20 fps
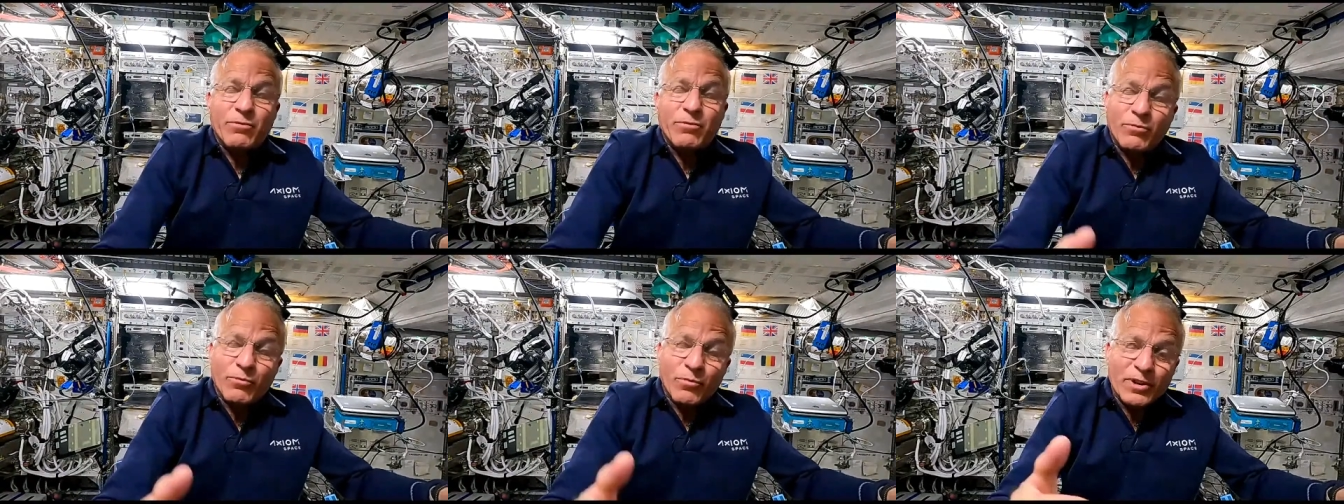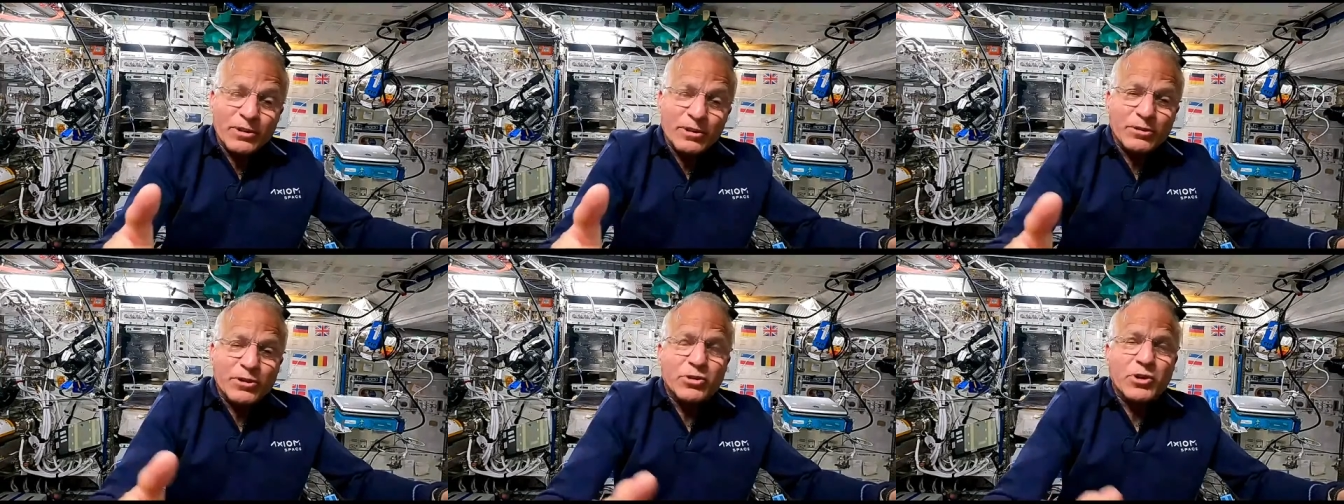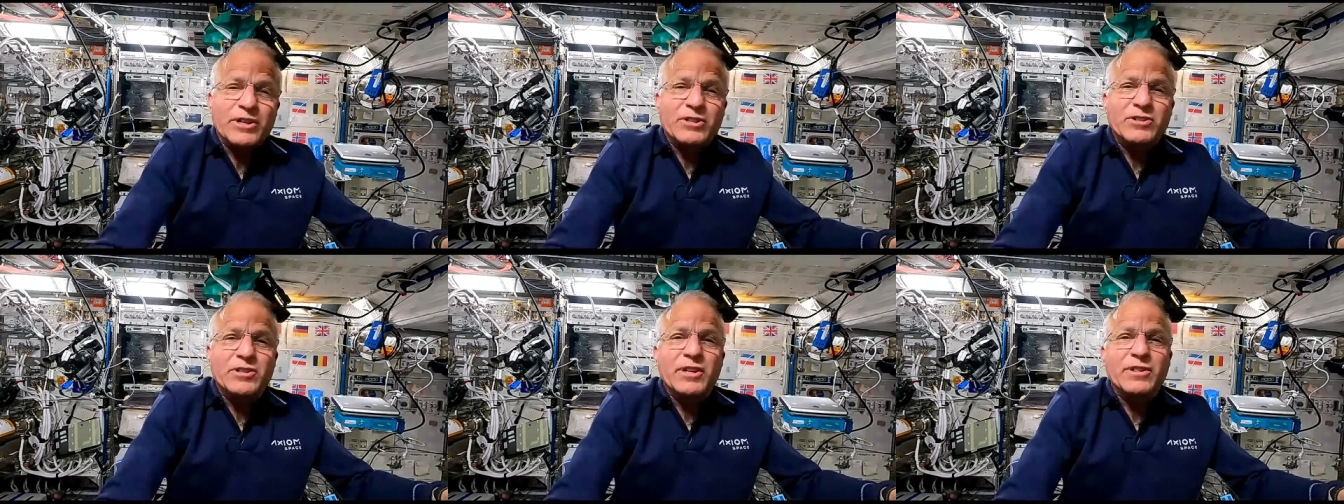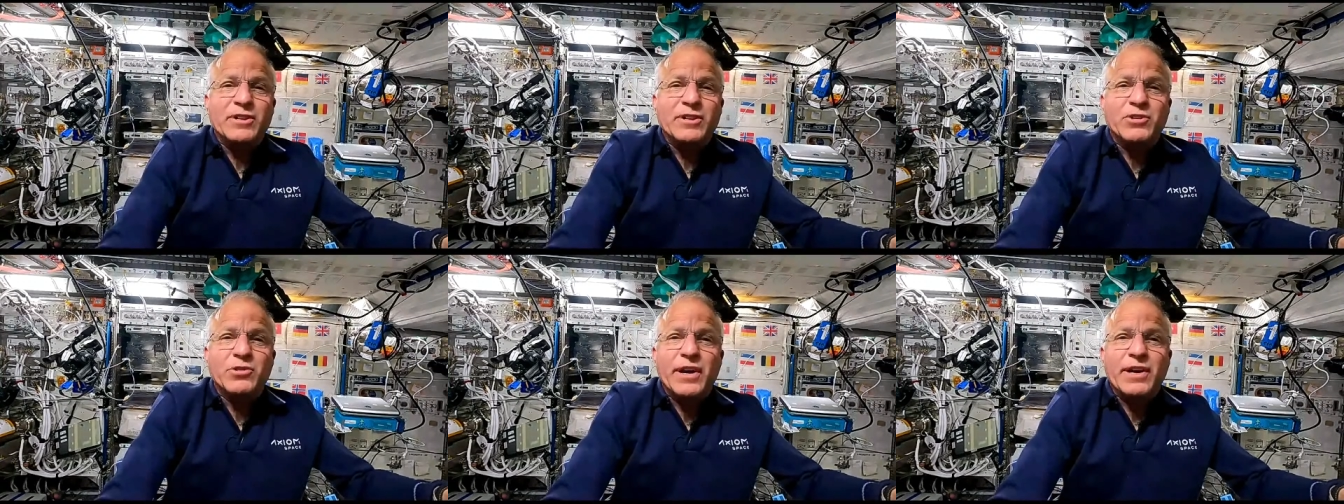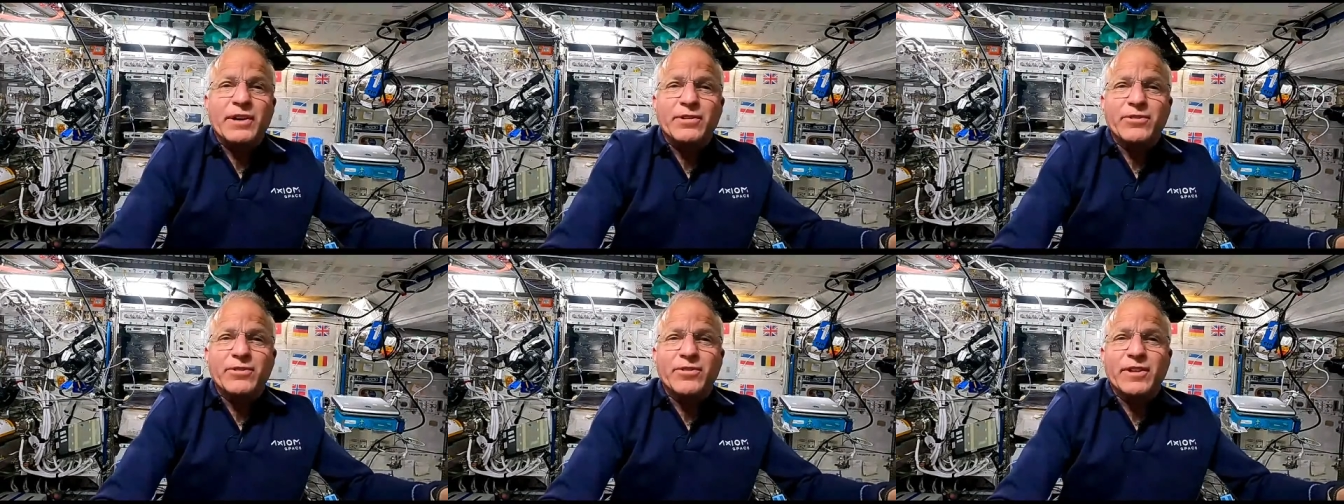when you trust in the
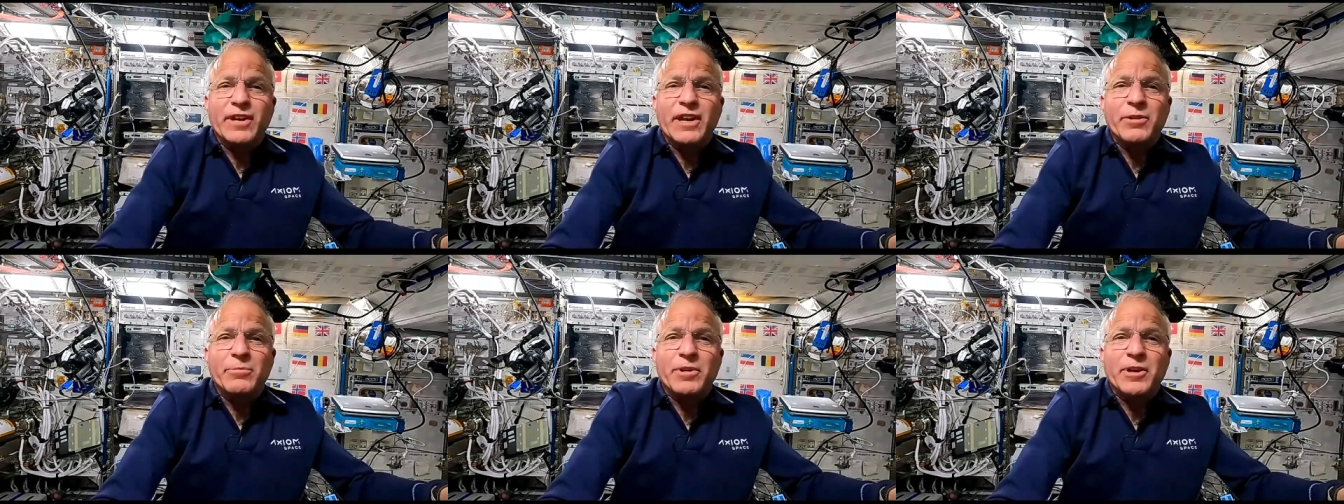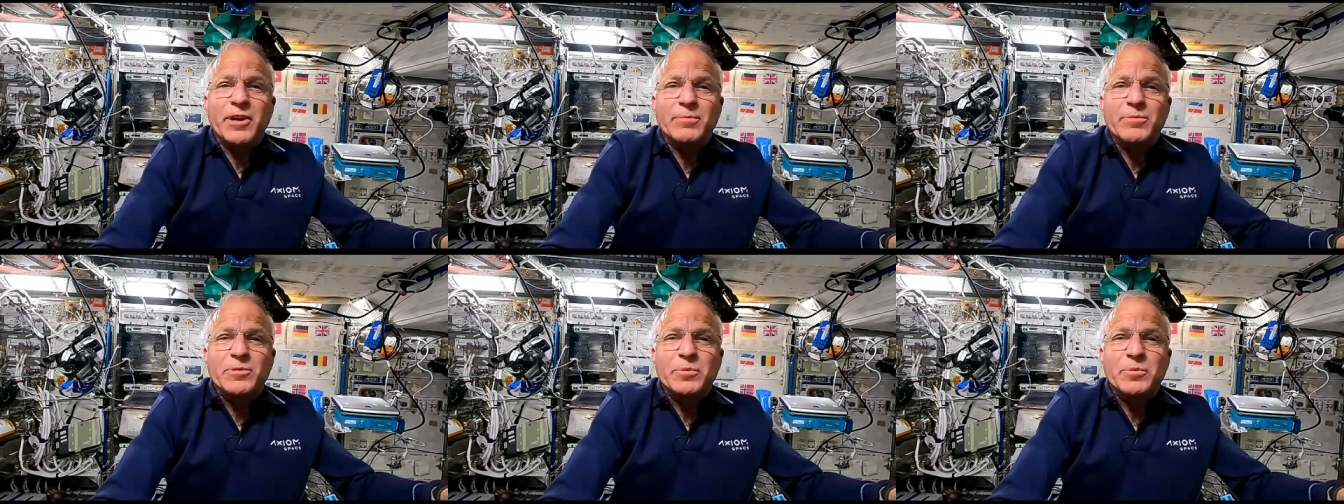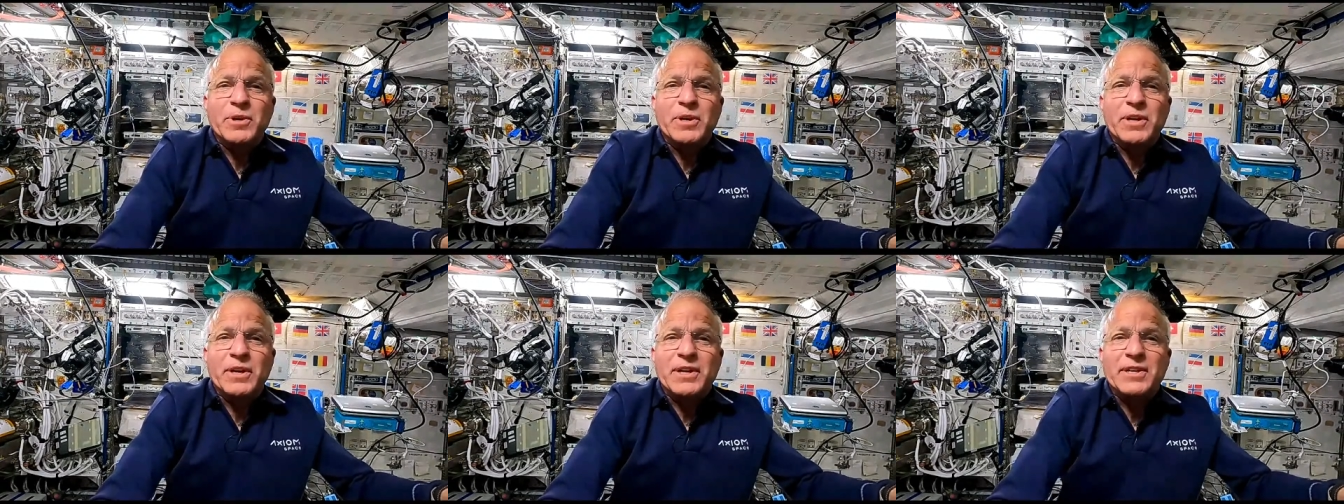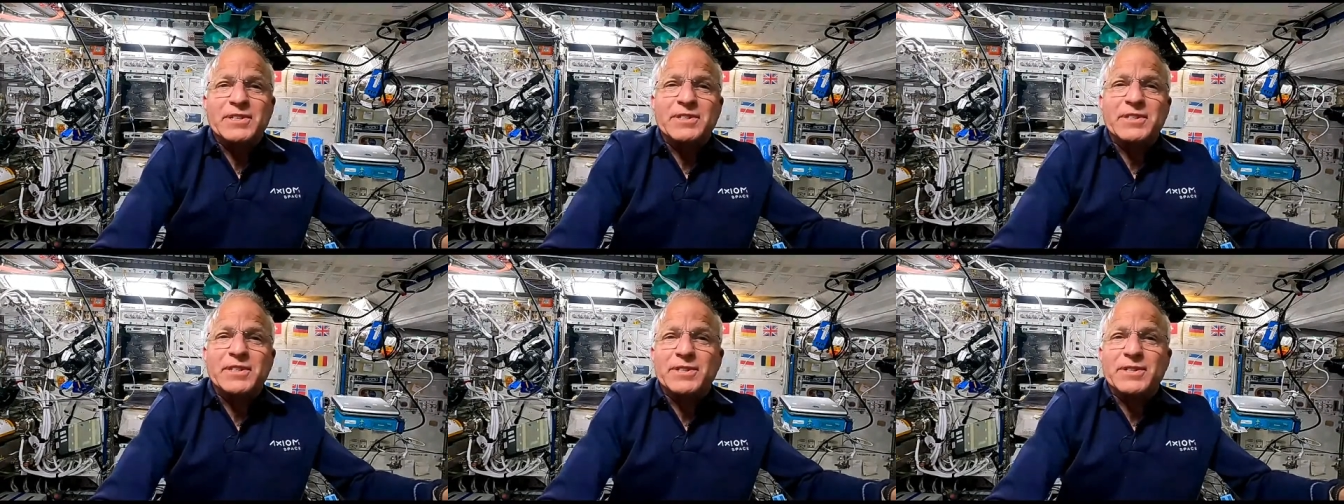trainers, then it becomes pretty easy.